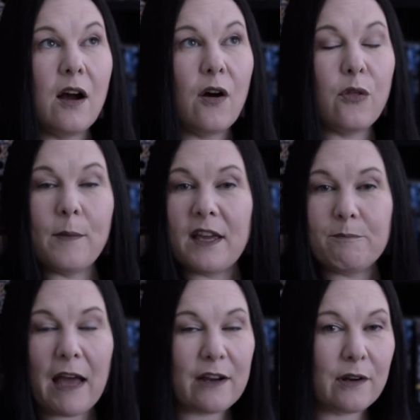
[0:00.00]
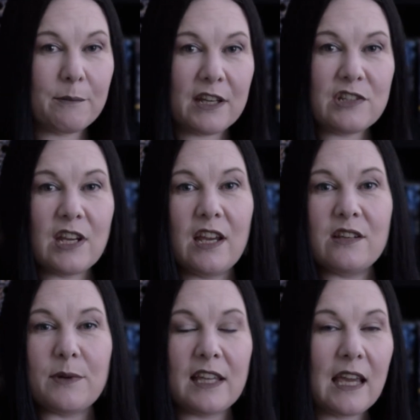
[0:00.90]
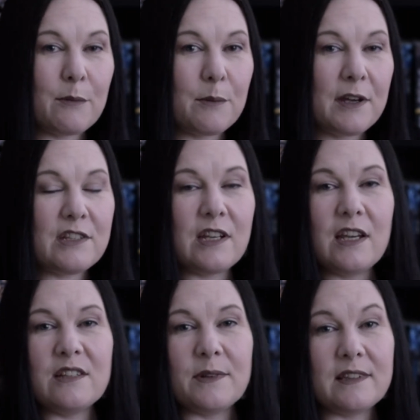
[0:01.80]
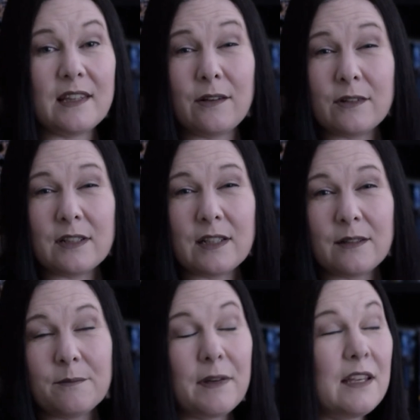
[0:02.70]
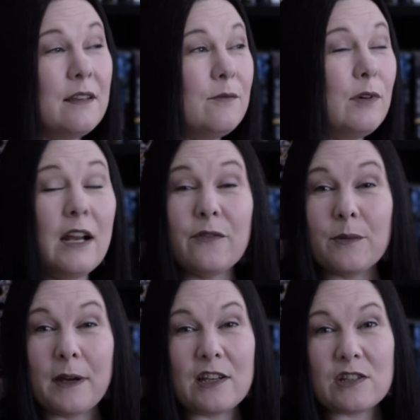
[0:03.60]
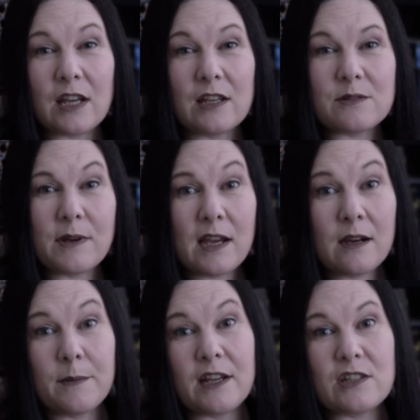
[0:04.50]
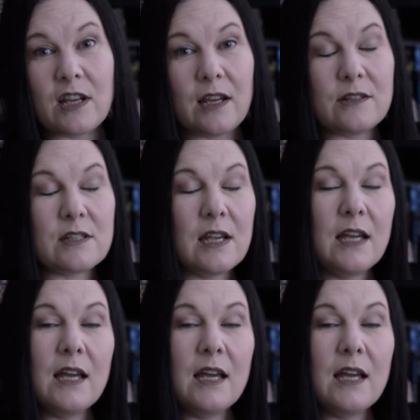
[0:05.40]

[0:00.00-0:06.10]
Although my background might change, my camera might change, my sound editing, my whatever might change, my hair might change